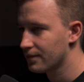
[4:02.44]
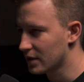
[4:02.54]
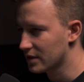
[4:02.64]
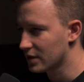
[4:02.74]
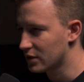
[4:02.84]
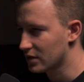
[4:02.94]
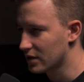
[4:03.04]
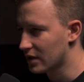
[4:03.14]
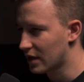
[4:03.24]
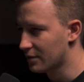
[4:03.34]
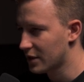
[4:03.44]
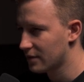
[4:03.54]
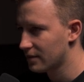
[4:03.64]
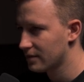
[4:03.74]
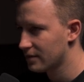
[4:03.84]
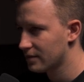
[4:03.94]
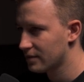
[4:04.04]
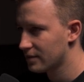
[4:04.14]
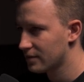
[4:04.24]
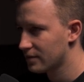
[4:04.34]
Let's adjust the timing
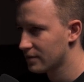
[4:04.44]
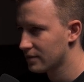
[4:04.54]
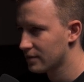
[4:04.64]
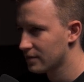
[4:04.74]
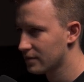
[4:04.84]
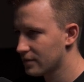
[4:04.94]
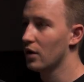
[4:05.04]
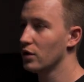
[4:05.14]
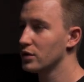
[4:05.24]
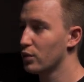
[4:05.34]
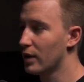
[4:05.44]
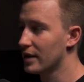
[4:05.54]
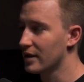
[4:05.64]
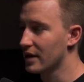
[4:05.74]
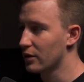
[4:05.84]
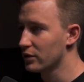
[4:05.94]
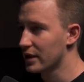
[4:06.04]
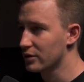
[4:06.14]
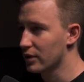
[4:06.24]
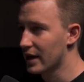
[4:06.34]
also one thing I would
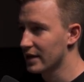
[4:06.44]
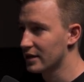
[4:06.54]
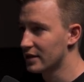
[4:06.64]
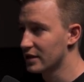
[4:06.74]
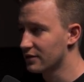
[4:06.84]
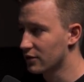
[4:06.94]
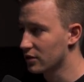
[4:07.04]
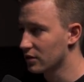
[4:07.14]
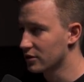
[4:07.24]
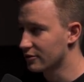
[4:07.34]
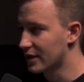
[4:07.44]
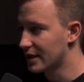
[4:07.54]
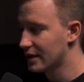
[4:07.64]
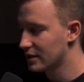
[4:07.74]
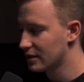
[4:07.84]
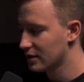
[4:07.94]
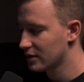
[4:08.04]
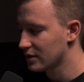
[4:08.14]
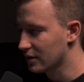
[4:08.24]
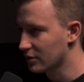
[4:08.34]
like to add here is 4-Color Gradient,
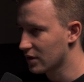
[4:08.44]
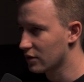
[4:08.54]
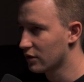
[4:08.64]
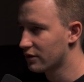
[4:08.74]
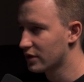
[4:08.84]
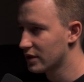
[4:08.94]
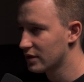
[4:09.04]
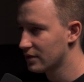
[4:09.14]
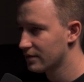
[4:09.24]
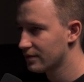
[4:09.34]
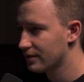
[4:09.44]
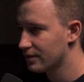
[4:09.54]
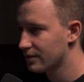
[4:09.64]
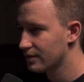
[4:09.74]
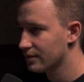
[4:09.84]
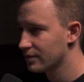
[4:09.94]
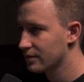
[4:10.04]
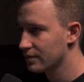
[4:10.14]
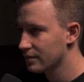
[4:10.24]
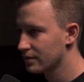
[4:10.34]
so I'm gonna go for it.
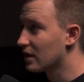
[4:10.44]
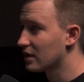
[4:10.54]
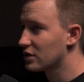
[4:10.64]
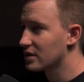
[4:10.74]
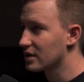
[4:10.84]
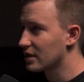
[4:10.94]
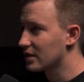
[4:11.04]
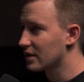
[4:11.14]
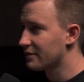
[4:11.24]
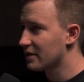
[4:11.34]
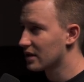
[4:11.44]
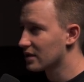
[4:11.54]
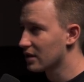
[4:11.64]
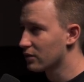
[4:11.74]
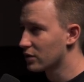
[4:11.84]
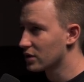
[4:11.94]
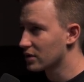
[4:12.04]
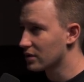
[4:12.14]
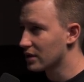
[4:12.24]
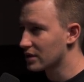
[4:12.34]
And let's just select that effect and we're just
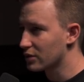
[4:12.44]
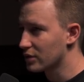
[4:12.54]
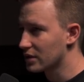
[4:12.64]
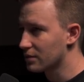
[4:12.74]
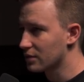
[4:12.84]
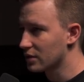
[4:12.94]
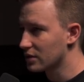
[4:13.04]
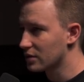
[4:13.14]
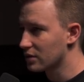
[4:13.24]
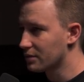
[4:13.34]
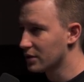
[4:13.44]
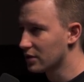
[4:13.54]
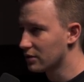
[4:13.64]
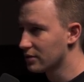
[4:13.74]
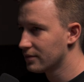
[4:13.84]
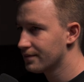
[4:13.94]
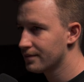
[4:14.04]
gonna squeeze the points to the middle.